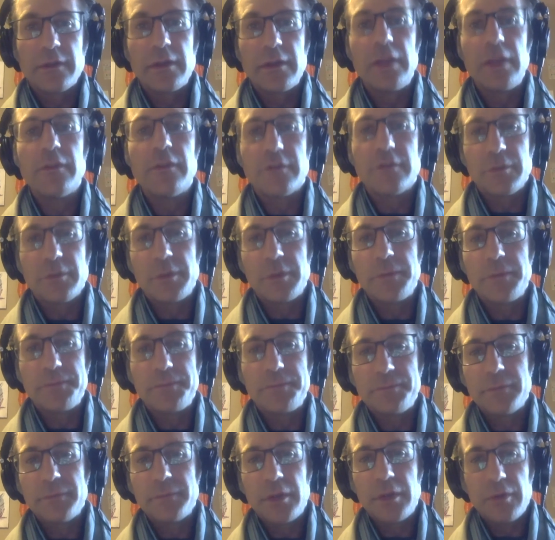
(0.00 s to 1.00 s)
instrument.
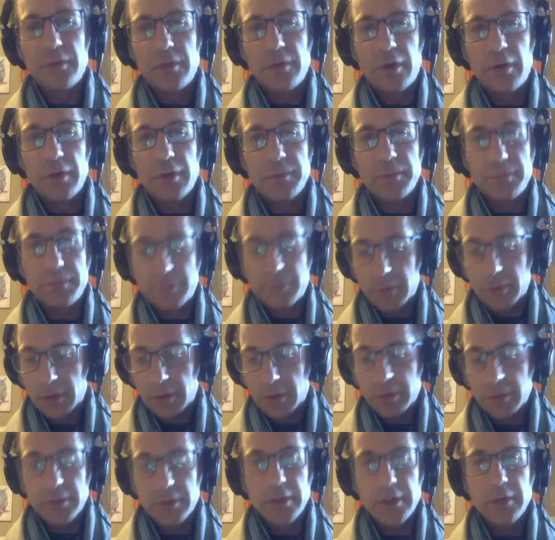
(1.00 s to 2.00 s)
You know,
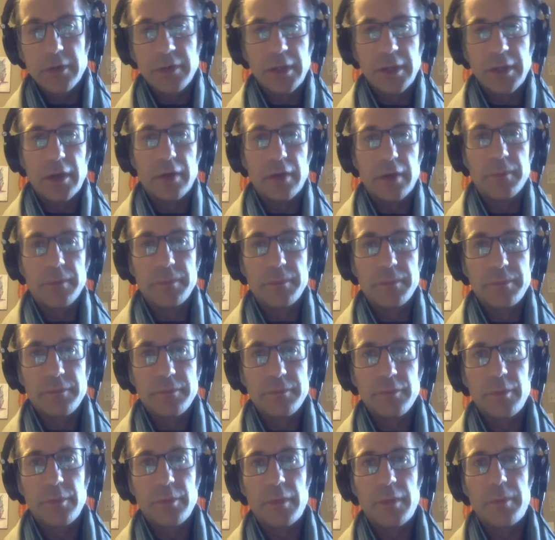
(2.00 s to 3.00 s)
our literally
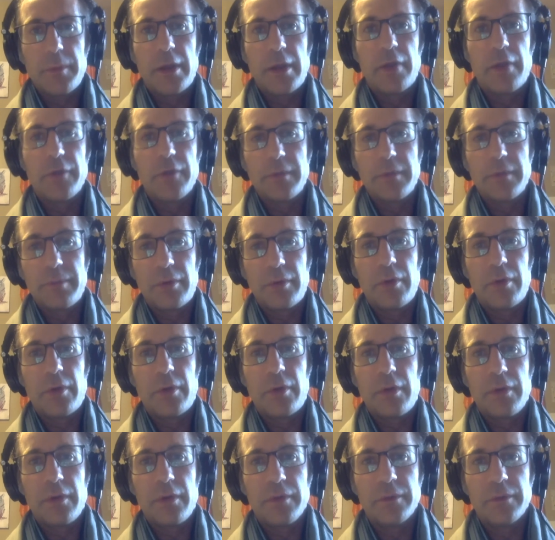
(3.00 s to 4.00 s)
from our pelvic
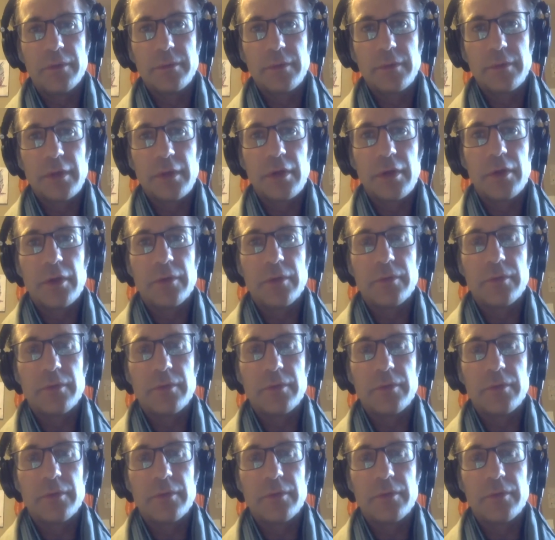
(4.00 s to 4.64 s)
bowl and our